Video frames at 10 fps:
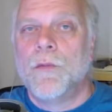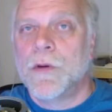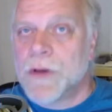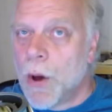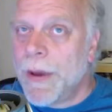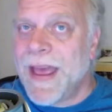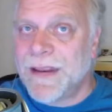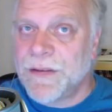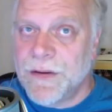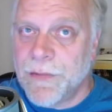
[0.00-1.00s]
go ahead
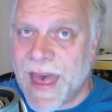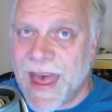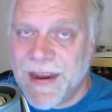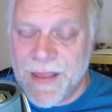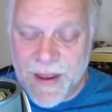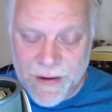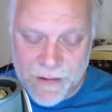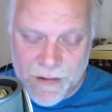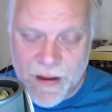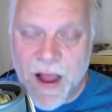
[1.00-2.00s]
and do that and then
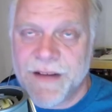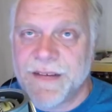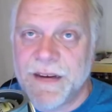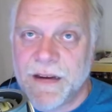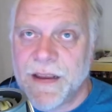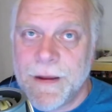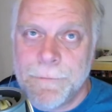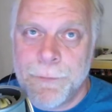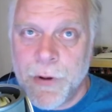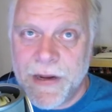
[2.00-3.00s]
constantly
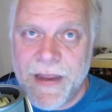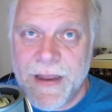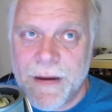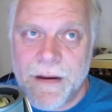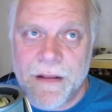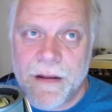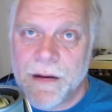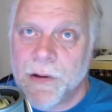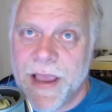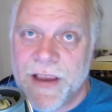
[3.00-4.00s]
put in the
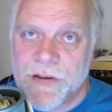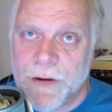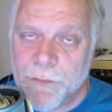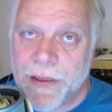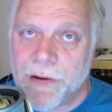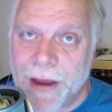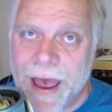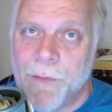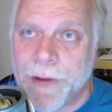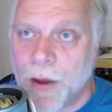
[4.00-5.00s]
location of where they're
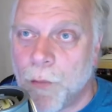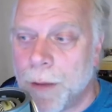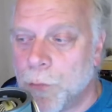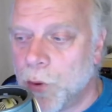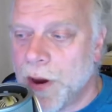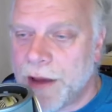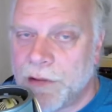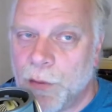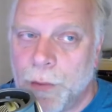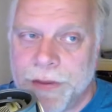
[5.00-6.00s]
at when they want more
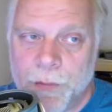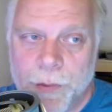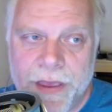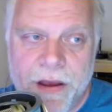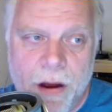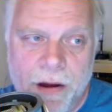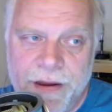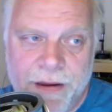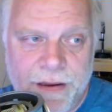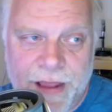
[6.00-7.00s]
accurate weather where they are.
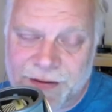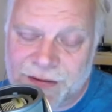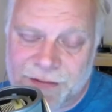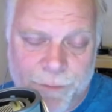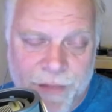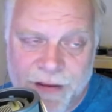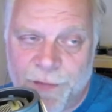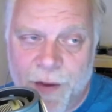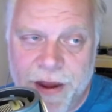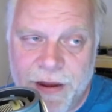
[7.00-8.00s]
And that's
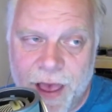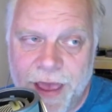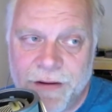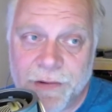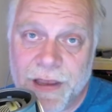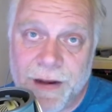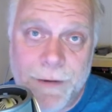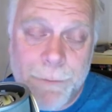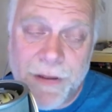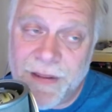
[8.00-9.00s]
fine. I don't get it,
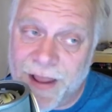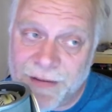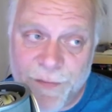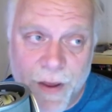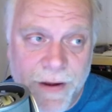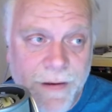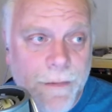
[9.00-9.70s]
but that's fine.